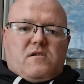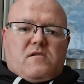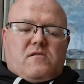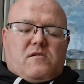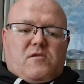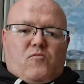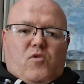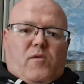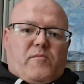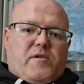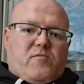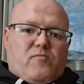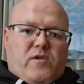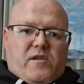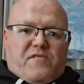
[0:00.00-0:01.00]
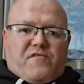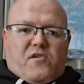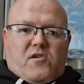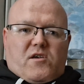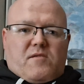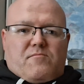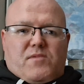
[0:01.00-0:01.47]
women with the
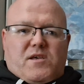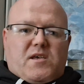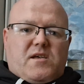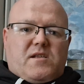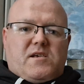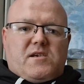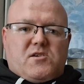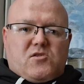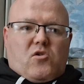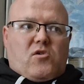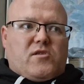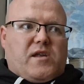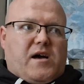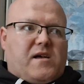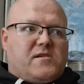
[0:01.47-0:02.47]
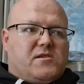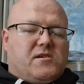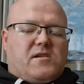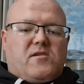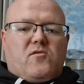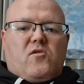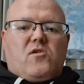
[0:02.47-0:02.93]
fucking bikinis not
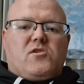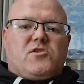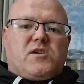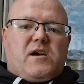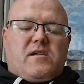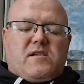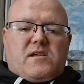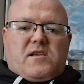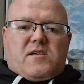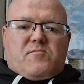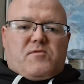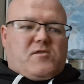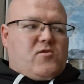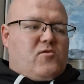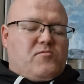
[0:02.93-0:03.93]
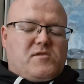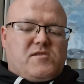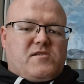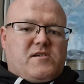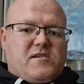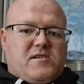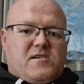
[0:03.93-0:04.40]
dancing and all that shit, and he would always
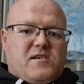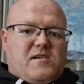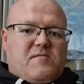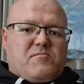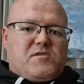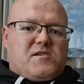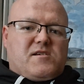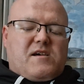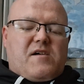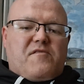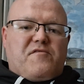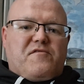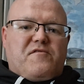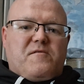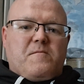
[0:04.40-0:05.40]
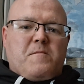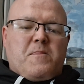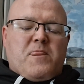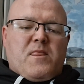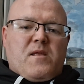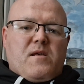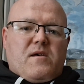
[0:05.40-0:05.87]
like see, it was as if
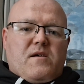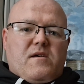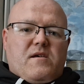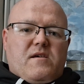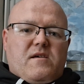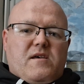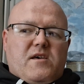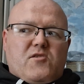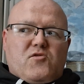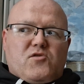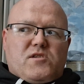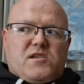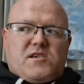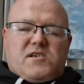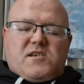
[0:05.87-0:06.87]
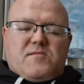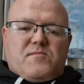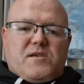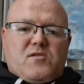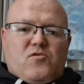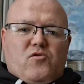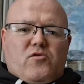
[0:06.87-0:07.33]
he used to see
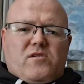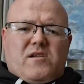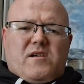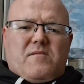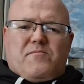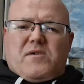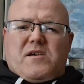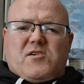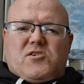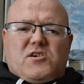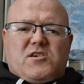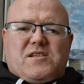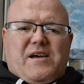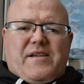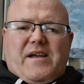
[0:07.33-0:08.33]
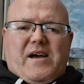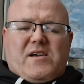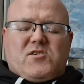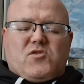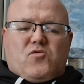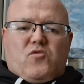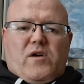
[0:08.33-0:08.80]
me looking at it, but it's just a
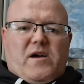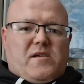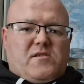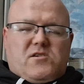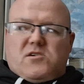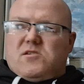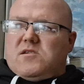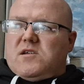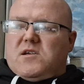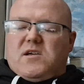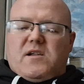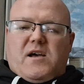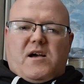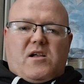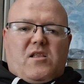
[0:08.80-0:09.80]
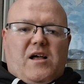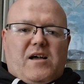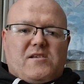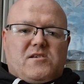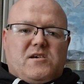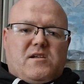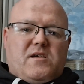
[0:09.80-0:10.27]
natural thing just to kind of
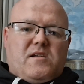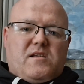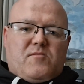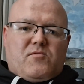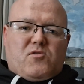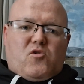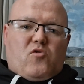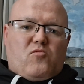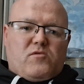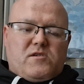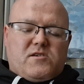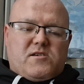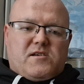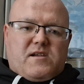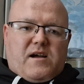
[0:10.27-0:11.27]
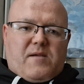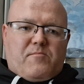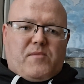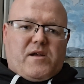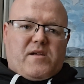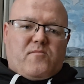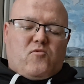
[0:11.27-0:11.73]
glance at it, and he would always grab
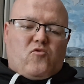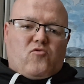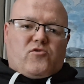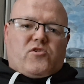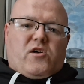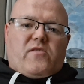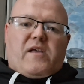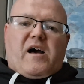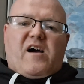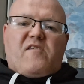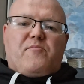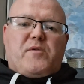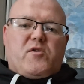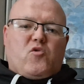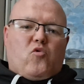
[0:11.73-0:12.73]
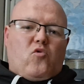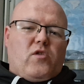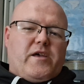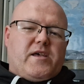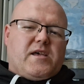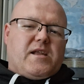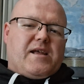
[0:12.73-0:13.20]
my remote and turn it off, but no
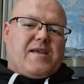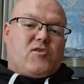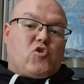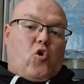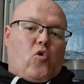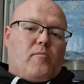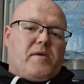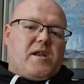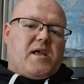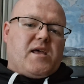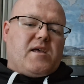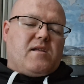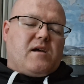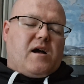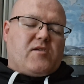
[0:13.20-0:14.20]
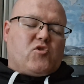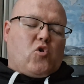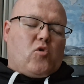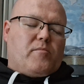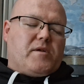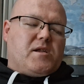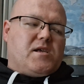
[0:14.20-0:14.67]
like kind of
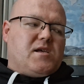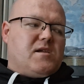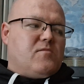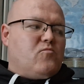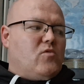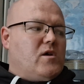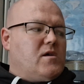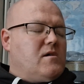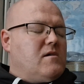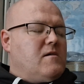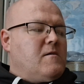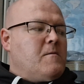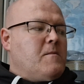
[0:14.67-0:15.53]
domineering way,